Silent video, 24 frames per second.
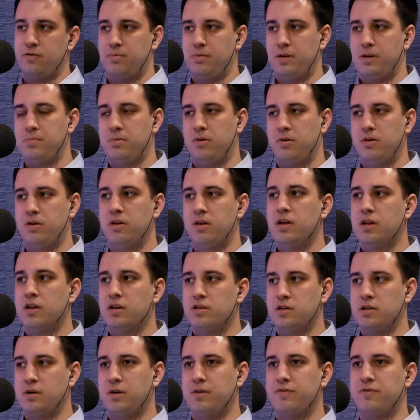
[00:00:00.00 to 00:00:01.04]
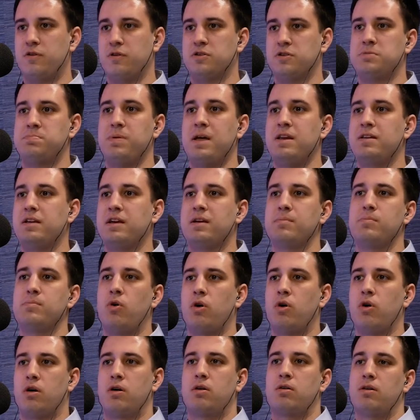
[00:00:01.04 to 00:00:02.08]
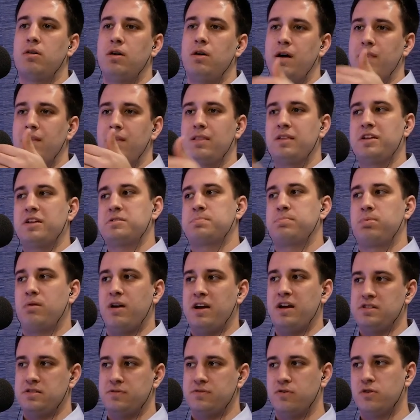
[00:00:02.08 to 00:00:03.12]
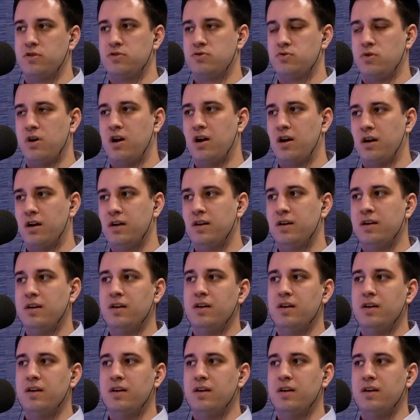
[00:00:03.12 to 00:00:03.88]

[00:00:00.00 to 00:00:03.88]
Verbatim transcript: right. people. So if they're spending more on the list price for a drug,